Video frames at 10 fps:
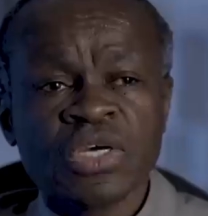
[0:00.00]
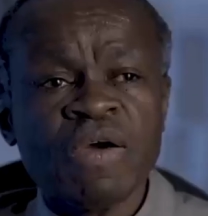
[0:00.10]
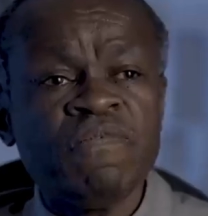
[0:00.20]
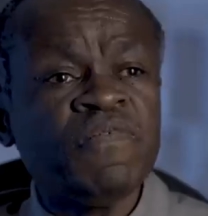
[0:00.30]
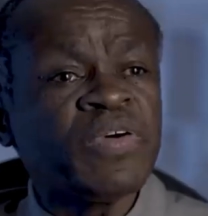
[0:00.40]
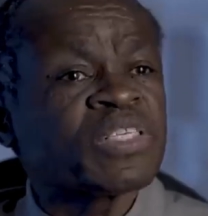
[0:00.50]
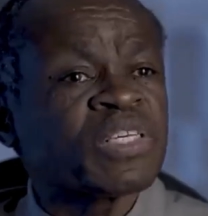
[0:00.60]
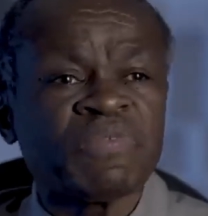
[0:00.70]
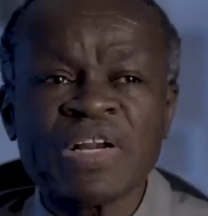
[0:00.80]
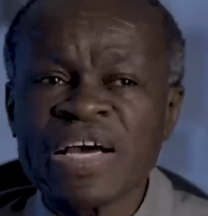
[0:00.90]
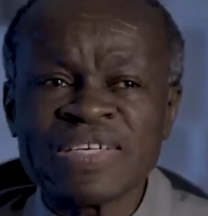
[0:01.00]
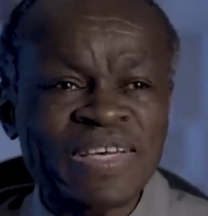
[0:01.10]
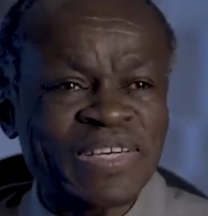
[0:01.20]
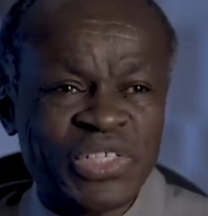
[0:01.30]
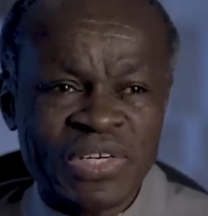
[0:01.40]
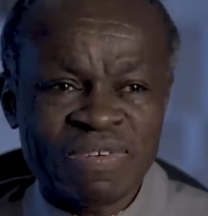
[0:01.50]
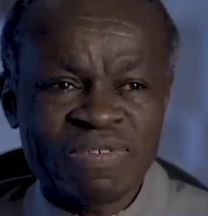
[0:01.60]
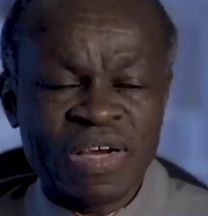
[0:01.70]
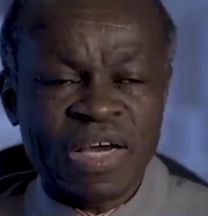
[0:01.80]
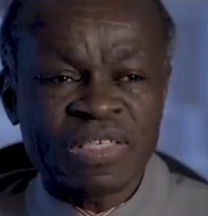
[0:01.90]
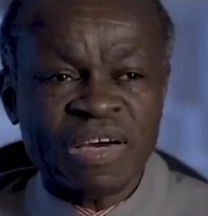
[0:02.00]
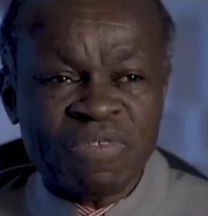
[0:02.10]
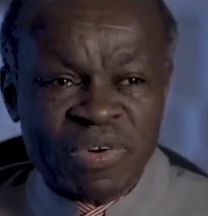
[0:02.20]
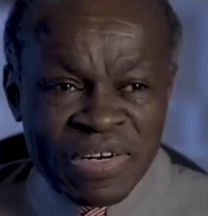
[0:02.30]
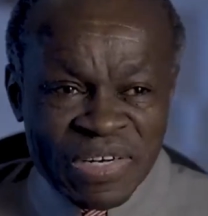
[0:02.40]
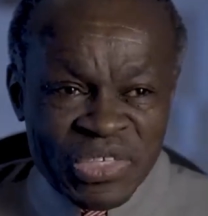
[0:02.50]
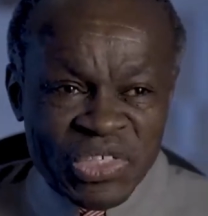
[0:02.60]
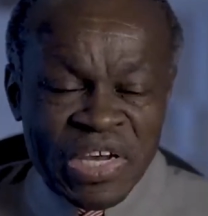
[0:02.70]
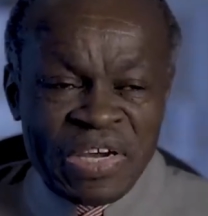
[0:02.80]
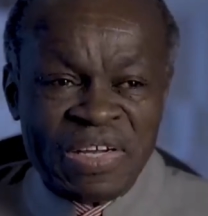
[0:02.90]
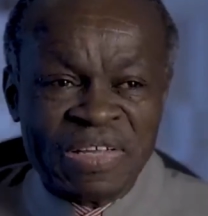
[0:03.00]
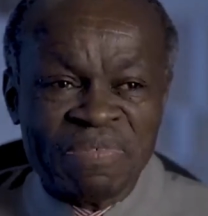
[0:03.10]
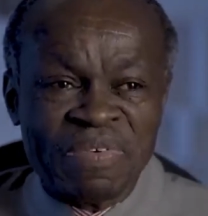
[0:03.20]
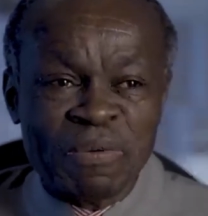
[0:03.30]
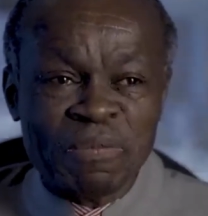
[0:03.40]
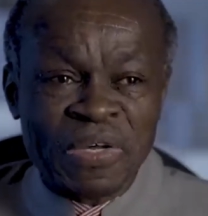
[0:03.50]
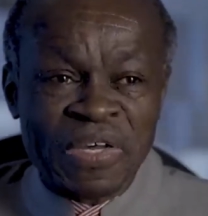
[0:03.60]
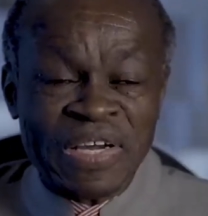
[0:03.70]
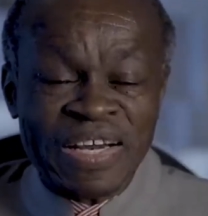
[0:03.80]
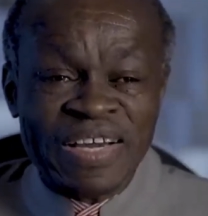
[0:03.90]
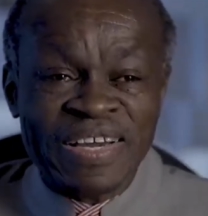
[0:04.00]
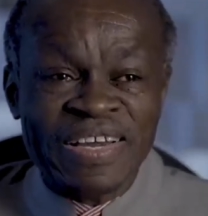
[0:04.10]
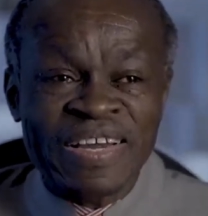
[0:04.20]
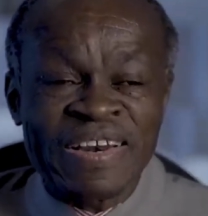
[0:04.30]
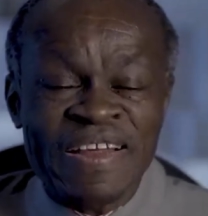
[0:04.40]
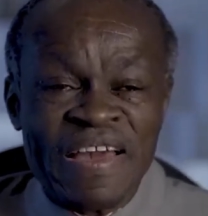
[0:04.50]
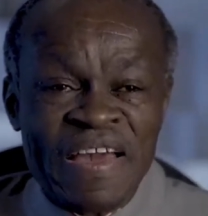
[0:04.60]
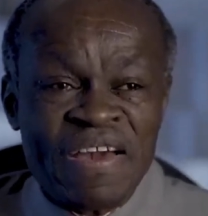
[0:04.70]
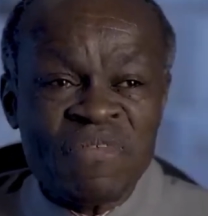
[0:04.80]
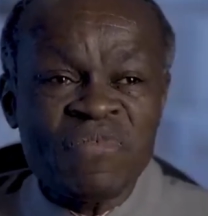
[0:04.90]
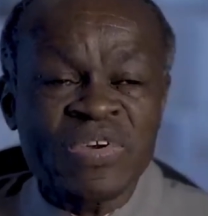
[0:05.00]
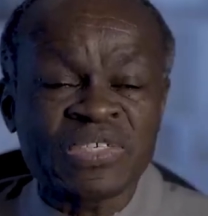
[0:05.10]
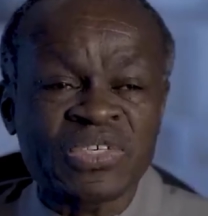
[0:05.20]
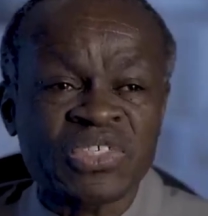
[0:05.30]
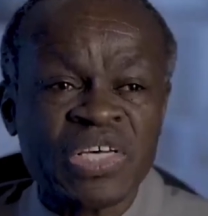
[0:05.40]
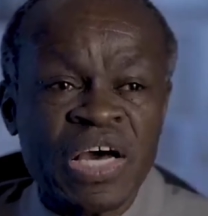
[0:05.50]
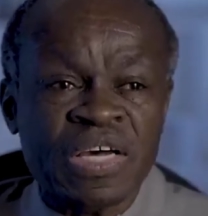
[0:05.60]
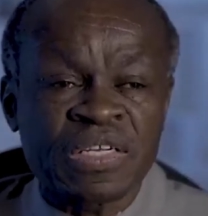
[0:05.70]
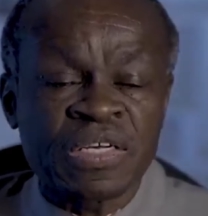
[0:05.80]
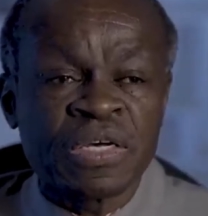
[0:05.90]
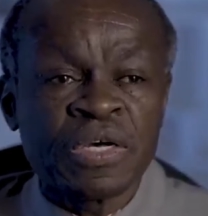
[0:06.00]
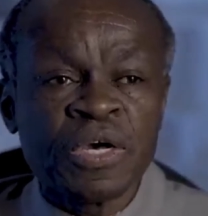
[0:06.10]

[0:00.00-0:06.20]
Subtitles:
Every civilization, as I've already said at the very beginning, in every society,